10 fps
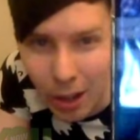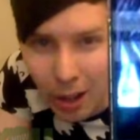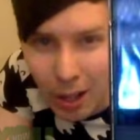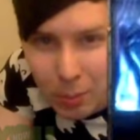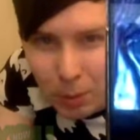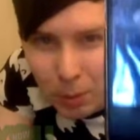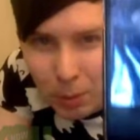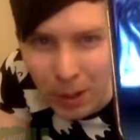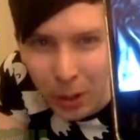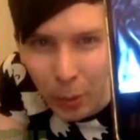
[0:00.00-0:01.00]
It's
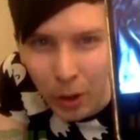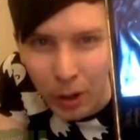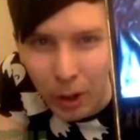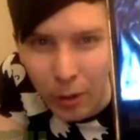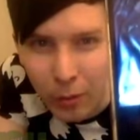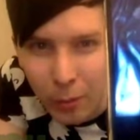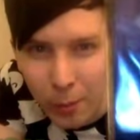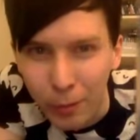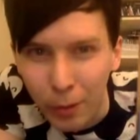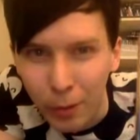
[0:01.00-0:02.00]
probably not going to work over
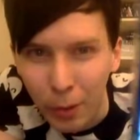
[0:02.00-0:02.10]
my phone,